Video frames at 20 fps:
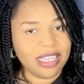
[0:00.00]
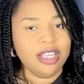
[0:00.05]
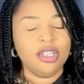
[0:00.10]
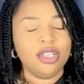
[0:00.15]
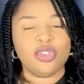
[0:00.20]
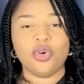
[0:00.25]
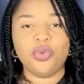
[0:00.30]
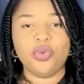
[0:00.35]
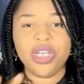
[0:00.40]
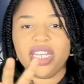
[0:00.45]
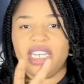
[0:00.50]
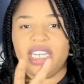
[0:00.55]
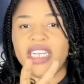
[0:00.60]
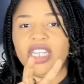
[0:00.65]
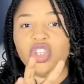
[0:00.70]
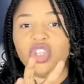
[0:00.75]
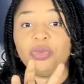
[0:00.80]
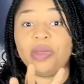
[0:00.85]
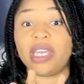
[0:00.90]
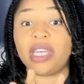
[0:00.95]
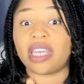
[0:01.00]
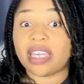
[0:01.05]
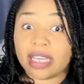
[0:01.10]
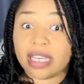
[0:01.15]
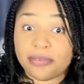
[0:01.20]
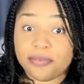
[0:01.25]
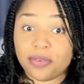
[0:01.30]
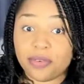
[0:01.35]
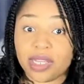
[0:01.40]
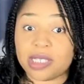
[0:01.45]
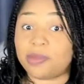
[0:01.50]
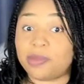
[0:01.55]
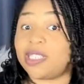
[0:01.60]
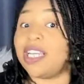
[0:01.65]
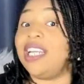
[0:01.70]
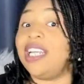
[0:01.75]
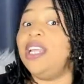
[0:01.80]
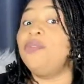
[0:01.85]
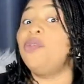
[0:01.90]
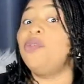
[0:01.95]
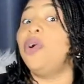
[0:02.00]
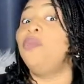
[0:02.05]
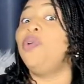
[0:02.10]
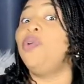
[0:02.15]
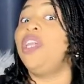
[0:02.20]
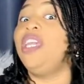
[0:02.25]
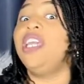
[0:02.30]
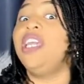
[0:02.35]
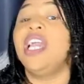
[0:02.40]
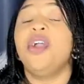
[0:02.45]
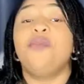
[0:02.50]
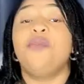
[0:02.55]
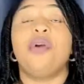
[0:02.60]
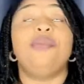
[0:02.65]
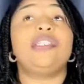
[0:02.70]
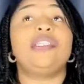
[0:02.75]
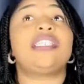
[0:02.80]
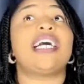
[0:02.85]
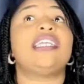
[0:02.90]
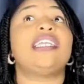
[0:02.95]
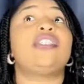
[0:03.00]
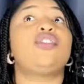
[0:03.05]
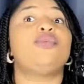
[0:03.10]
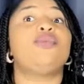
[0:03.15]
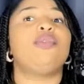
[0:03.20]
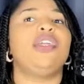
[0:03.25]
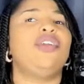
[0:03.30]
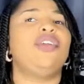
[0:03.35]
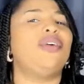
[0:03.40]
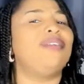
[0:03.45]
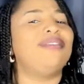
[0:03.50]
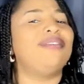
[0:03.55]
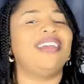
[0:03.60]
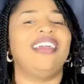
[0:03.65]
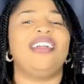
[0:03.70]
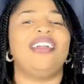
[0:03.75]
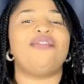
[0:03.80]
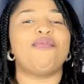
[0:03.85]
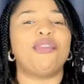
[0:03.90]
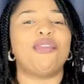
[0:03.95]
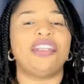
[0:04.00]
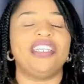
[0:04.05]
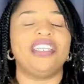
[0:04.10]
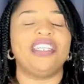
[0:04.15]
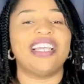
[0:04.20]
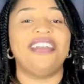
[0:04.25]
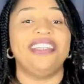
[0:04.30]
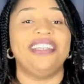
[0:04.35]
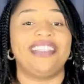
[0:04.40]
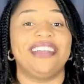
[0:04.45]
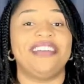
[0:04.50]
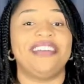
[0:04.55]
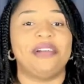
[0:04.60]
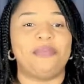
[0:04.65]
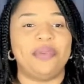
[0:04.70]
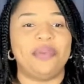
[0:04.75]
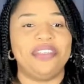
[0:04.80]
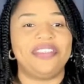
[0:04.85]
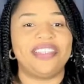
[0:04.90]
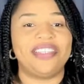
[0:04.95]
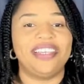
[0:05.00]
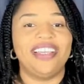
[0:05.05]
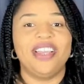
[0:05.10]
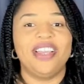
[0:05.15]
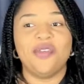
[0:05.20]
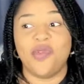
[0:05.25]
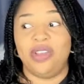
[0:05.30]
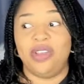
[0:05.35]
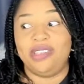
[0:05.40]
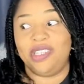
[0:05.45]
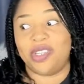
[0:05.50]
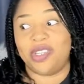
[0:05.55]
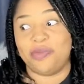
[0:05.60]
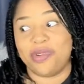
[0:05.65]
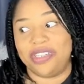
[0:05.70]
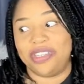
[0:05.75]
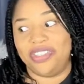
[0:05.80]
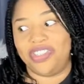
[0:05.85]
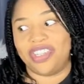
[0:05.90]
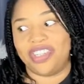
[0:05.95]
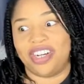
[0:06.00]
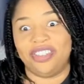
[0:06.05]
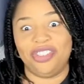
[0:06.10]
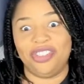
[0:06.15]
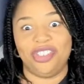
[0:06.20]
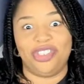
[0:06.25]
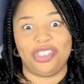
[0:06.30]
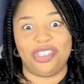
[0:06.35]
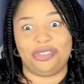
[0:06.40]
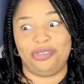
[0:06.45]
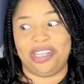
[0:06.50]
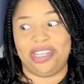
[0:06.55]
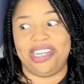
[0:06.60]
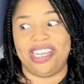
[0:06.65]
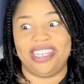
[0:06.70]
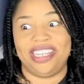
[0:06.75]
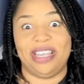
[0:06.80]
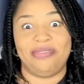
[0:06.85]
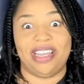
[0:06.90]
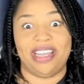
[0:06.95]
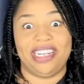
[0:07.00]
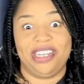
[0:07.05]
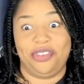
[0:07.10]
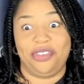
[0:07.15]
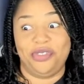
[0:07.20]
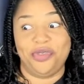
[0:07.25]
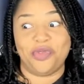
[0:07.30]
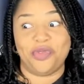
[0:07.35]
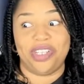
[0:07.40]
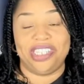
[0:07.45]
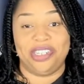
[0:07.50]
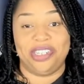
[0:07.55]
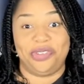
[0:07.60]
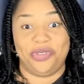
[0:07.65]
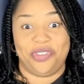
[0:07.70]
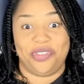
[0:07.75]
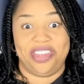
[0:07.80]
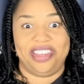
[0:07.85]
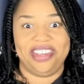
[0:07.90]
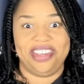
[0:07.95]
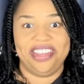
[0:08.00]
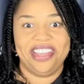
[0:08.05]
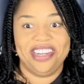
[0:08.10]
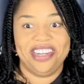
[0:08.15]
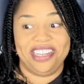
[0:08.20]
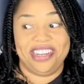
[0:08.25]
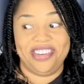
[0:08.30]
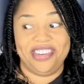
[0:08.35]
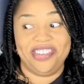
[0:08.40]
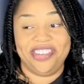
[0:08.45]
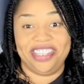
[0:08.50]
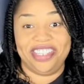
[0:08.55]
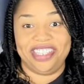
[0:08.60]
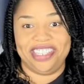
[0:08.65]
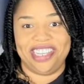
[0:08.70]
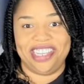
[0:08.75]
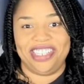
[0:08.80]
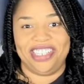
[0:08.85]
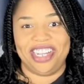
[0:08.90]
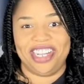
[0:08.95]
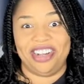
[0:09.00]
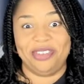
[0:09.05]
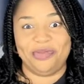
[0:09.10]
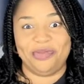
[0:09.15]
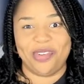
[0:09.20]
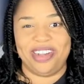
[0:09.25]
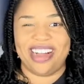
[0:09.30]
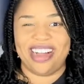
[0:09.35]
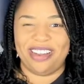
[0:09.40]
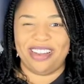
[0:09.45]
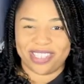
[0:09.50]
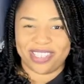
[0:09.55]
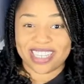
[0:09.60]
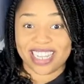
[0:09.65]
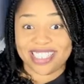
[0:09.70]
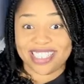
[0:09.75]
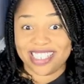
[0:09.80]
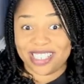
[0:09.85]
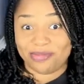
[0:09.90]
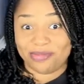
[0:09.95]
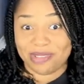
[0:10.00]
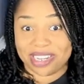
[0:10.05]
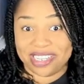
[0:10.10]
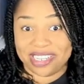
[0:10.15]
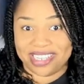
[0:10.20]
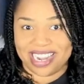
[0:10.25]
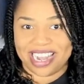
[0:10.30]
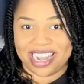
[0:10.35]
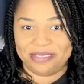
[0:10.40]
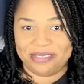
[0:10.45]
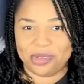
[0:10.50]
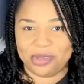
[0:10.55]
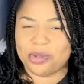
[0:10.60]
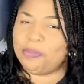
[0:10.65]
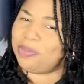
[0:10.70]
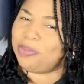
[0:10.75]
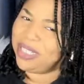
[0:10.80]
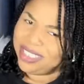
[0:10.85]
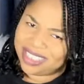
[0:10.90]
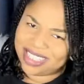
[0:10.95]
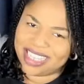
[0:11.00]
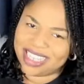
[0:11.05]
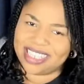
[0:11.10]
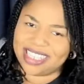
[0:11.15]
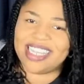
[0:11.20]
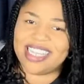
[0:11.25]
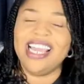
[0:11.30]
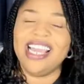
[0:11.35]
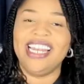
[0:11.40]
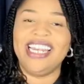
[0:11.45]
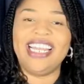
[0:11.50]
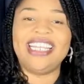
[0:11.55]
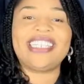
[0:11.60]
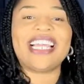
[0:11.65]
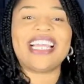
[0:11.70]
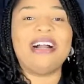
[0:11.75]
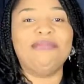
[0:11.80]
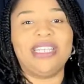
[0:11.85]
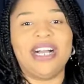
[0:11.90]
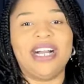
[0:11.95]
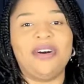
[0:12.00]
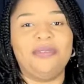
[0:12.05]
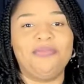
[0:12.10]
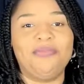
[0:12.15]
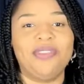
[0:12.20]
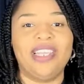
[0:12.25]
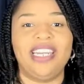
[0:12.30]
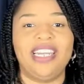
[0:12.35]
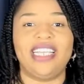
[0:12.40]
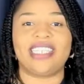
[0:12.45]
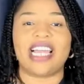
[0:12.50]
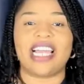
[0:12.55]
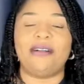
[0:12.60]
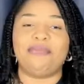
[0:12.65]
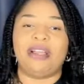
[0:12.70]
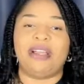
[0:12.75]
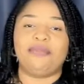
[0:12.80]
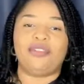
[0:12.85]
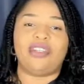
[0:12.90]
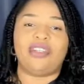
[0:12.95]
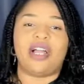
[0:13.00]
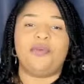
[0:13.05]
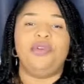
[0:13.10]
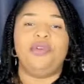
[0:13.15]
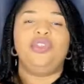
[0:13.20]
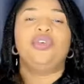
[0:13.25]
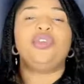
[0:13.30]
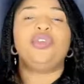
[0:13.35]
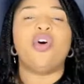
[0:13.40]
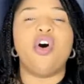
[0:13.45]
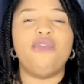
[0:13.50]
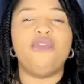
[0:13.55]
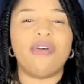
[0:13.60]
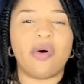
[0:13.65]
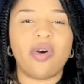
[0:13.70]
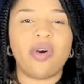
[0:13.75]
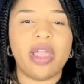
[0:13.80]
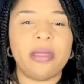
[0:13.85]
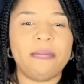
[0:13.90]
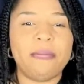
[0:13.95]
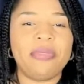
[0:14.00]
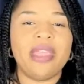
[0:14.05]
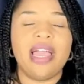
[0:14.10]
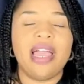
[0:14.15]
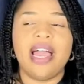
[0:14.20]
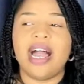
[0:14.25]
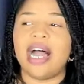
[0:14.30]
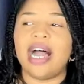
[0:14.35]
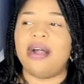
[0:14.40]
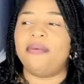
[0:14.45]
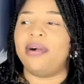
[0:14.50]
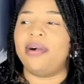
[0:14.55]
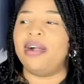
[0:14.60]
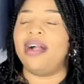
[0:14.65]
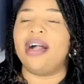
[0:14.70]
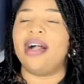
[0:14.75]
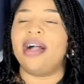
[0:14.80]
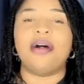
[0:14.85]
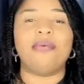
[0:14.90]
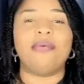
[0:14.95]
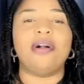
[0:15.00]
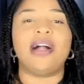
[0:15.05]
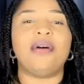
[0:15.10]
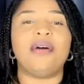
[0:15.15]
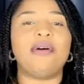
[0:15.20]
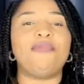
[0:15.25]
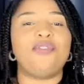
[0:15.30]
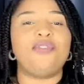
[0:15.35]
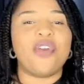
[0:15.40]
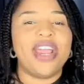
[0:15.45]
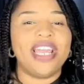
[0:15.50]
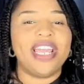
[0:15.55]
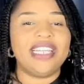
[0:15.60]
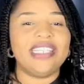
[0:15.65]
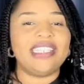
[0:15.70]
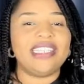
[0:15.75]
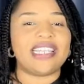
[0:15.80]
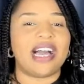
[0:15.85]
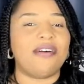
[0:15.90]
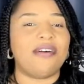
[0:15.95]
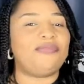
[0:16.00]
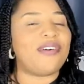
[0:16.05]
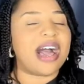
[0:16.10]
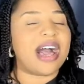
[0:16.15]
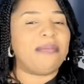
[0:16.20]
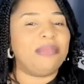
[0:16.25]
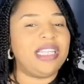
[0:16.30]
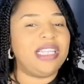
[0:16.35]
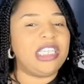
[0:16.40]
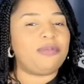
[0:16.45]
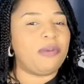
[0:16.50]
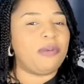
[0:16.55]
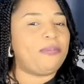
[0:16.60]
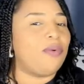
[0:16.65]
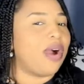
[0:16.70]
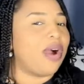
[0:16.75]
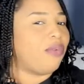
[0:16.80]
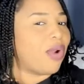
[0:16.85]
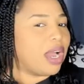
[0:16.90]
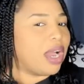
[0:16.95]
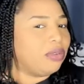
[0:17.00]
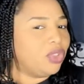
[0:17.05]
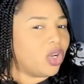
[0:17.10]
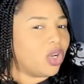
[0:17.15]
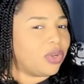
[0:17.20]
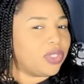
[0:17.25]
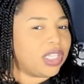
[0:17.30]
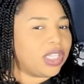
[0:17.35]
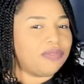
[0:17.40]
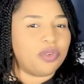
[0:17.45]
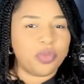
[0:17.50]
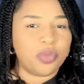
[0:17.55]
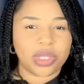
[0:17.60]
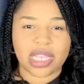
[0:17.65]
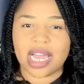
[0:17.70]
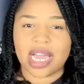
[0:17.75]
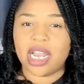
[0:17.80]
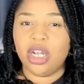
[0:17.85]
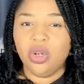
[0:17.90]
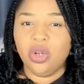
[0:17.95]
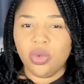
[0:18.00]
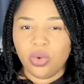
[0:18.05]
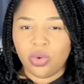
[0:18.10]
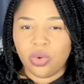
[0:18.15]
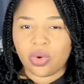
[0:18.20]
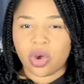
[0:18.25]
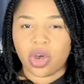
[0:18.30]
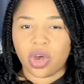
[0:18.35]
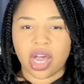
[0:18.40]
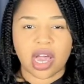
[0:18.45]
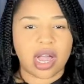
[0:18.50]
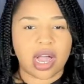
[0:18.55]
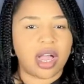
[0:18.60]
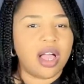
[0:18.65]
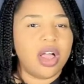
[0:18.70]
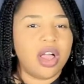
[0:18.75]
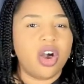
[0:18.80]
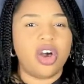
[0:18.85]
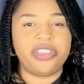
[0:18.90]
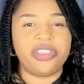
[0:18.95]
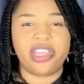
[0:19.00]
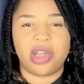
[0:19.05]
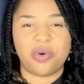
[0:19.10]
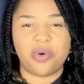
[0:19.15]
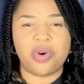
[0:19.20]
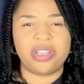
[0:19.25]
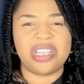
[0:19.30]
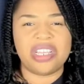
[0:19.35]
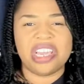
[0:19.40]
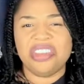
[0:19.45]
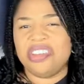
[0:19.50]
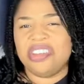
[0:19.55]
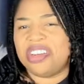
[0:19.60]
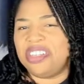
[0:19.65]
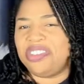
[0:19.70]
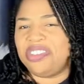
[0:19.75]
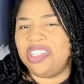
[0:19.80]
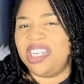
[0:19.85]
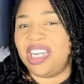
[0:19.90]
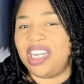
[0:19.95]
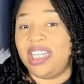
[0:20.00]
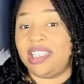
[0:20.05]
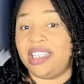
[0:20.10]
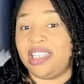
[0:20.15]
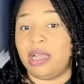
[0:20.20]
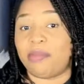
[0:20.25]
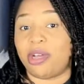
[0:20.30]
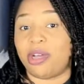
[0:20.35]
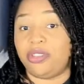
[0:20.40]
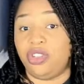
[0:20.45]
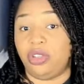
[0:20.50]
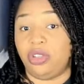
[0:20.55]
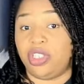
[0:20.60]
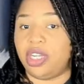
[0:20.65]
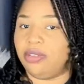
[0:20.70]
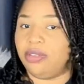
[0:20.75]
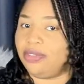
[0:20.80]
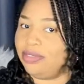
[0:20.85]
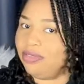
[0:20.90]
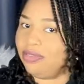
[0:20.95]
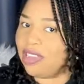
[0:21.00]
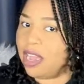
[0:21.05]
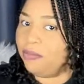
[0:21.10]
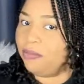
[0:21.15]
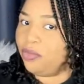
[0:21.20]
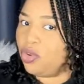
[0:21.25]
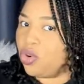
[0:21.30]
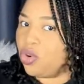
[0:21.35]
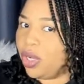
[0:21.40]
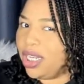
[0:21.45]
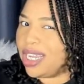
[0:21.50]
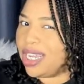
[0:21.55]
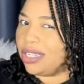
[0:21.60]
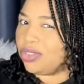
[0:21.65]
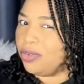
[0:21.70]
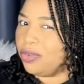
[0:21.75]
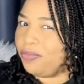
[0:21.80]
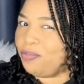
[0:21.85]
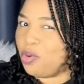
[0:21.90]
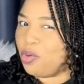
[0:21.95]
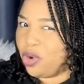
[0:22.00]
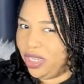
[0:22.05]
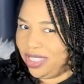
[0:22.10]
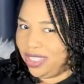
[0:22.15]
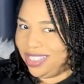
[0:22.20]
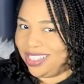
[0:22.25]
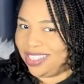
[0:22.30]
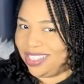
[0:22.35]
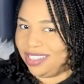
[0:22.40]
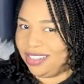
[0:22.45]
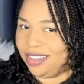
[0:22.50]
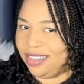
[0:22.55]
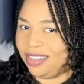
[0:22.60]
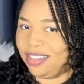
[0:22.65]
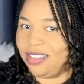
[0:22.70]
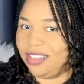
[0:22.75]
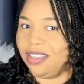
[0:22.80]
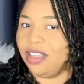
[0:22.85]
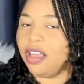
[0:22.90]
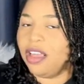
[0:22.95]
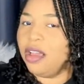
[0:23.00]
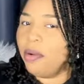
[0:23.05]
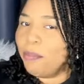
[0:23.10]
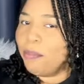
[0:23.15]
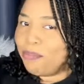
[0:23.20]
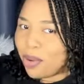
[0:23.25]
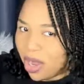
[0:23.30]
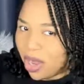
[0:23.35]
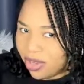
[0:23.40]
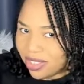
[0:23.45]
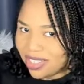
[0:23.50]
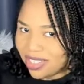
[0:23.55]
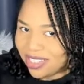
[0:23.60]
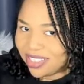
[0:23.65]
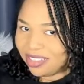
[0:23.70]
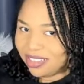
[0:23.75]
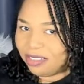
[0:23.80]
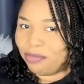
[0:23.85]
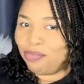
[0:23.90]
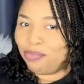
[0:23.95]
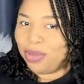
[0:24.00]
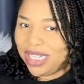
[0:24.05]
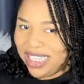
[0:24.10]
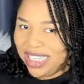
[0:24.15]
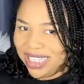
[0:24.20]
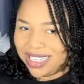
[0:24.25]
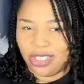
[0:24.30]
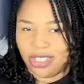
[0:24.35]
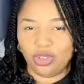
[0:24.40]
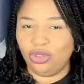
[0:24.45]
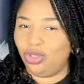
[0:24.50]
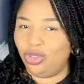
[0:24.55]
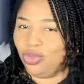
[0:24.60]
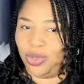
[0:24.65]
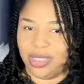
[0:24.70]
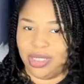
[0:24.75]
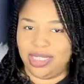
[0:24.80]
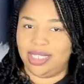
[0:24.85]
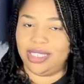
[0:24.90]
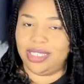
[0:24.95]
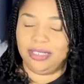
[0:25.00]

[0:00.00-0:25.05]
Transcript: So we really need to be careful, especially when we start to, everybody is now a therapist. When you see somebody's child, you're just looking at them that they don't know what they're doing, they're not raising their child well. I've said this many times, so please let's calm down. Let's calm down so that we don't overwhelm our friends, our families, people around us, even with our look or their work. You're not doing anything about your child. I'm going out of point, but please don't do it.